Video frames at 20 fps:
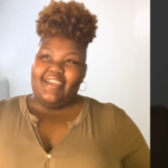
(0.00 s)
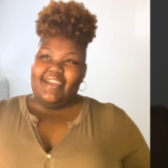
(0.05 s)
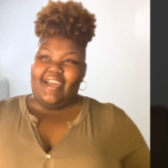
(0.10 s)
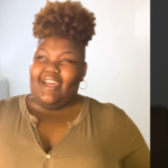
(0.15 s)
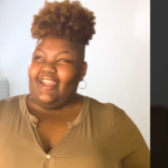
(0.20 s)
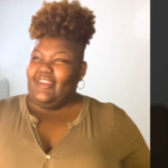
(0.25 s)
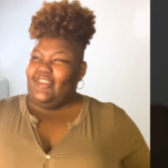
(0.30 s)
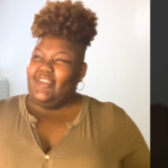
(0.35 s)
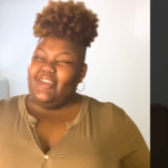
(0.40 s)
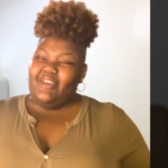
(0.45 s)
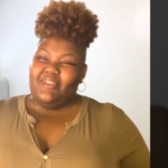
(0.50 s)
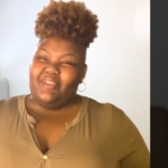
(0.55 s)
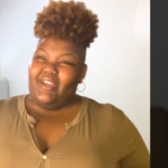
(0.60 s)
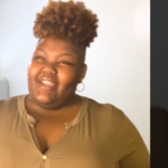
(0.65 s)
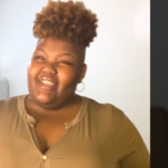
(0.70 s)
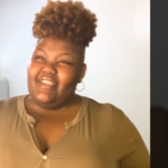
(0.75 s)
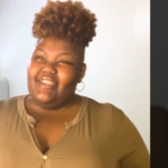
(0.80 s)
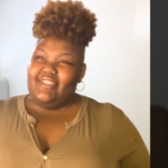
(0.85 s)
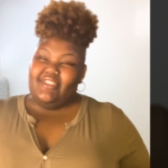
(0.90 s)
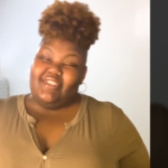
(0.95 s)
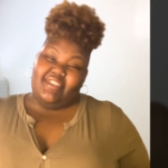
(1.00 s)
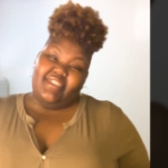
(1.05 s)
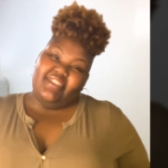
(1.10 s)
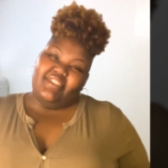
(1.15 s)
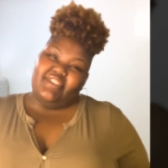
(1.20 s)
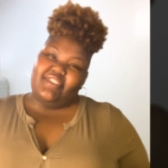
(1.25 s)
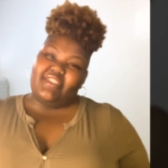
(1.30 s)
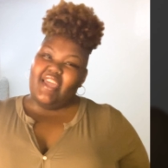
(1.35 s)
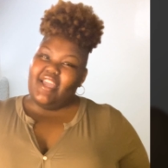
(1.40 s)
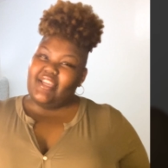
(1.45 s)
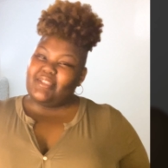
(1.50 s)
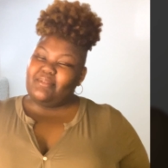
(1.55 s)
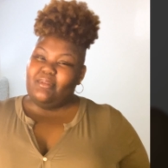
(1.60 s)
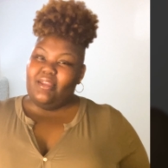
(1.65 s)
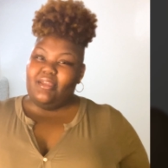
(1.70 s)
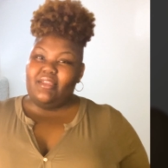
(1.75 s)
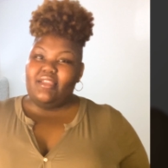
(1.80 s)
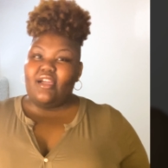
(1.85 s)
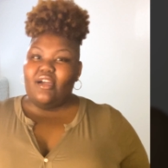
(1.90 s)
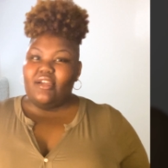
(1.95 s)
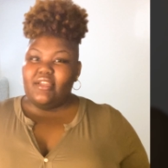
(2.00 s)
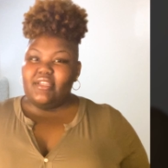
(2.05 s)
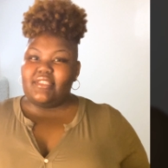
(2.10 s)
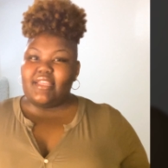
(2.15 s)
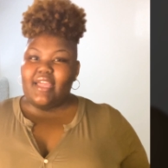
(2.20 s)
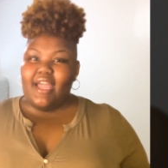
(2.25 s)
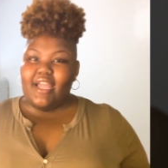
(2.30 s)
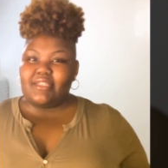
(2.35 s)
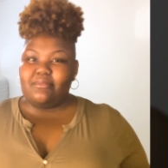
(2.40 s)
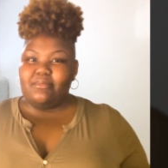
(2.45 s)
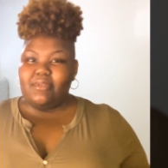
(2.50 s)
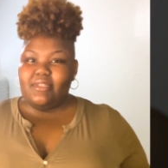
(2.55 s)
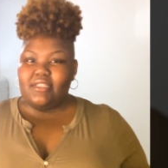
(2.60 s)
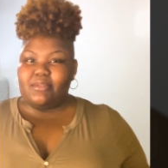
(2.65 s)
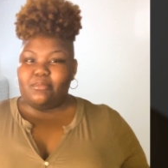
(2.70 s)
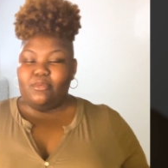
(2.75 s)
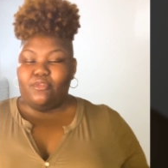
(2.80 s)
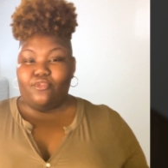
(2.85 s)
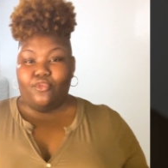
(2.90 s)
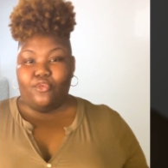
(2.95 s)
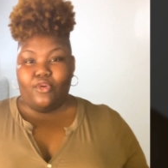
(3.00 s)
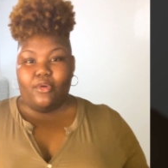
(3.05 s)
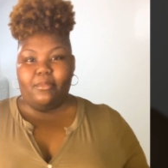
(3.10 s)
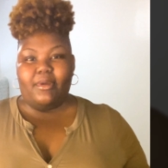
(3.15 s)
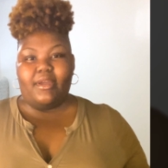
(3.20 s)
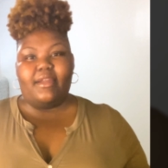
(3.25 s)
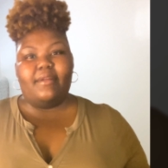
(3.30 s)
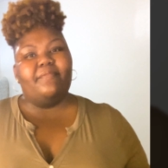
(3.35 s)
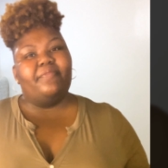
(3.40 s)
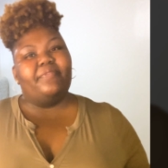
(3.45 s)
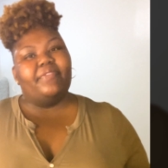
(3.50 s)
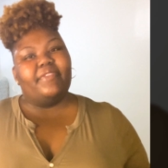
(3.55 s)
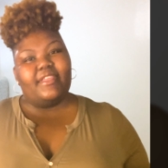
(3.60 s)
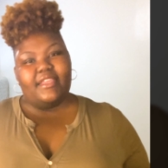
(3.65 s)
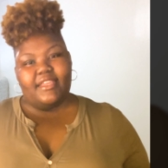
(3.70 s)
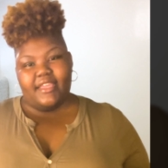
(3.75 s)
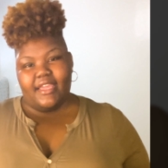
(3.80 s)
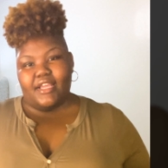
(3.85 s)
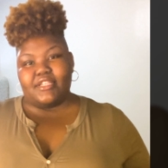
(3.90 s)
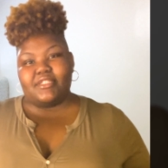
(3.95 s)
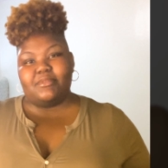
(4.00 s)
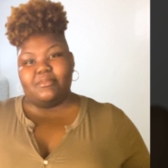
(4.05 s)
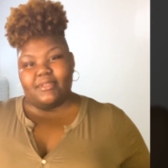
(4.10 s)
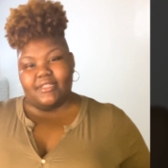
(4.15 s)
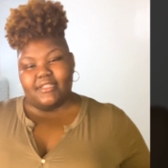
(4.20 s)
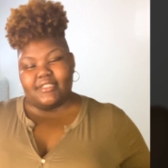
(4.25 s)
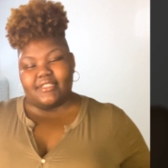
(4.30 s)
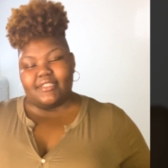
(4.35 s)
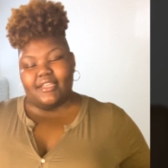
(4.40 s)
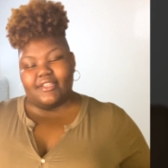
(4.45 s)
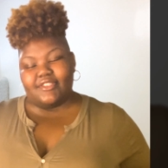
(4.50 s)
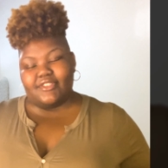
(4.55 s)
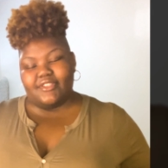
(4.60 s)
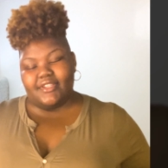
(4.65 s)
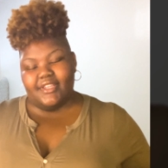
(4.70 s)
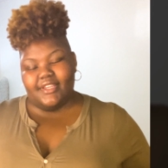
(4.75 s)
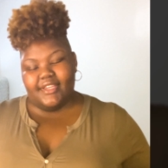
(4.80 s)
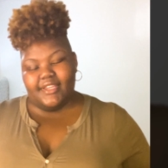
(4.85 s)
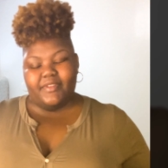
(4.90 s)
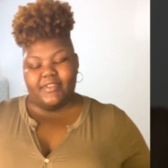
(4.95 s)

I don't know why he just asked me that. He's asked me this before, but he asked me this yesterday.